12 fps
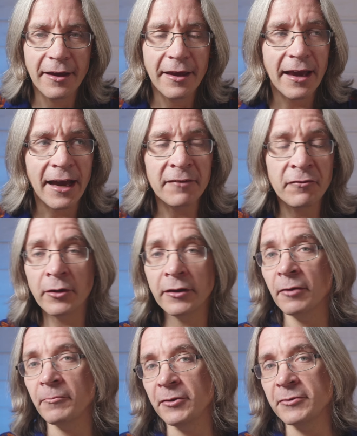And if you end
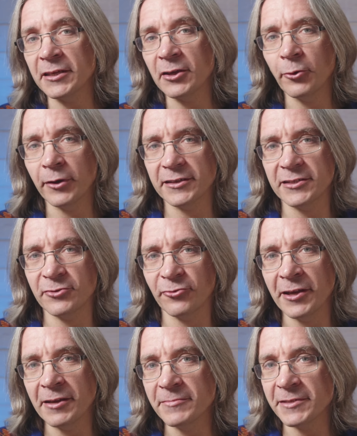up using quick
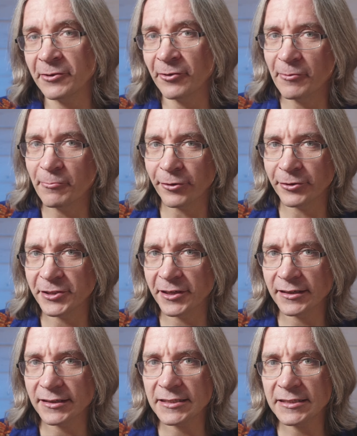streams in your own
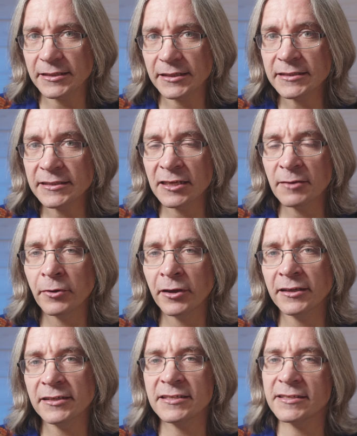projects, consider
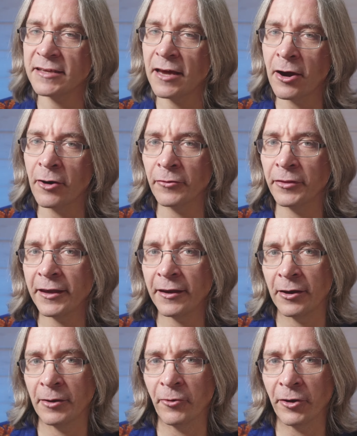putting a star on the
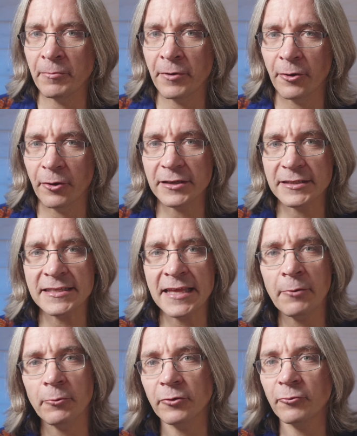GitHub repo, because
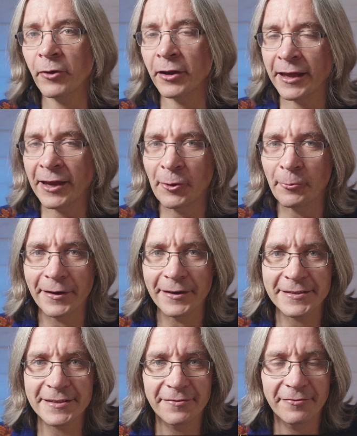that would really help
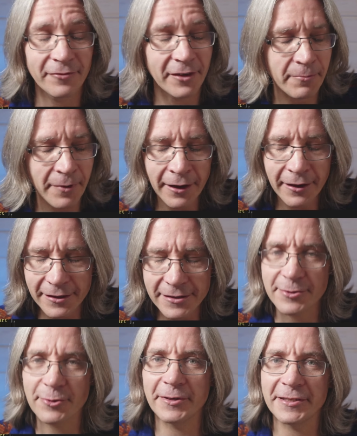us. Feedback is
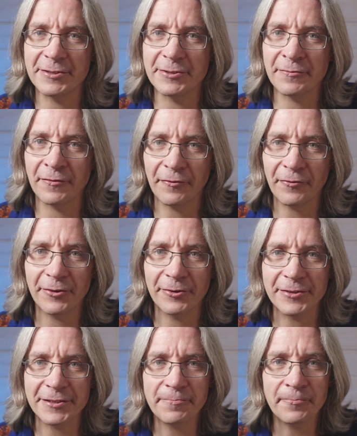always useful, of
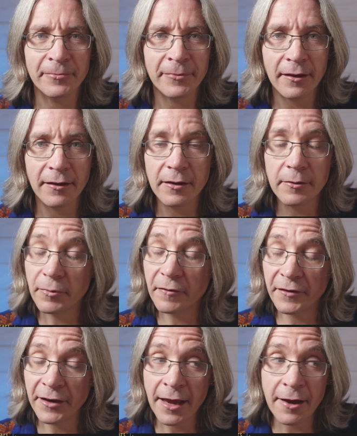course. But
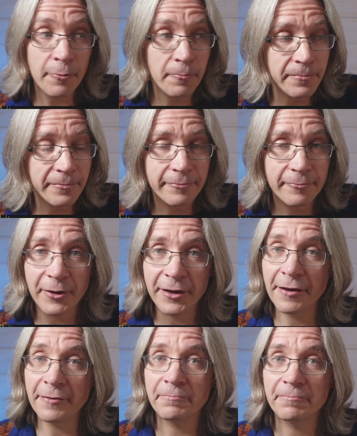for now, we're
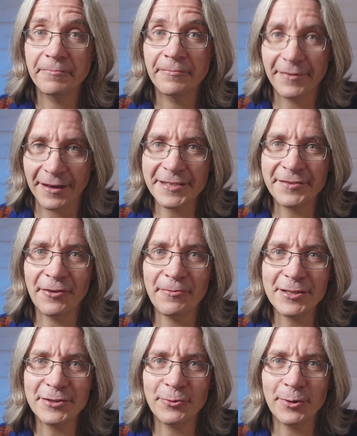done. Thanks very
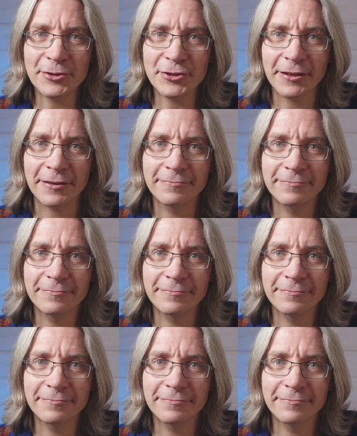much for watching.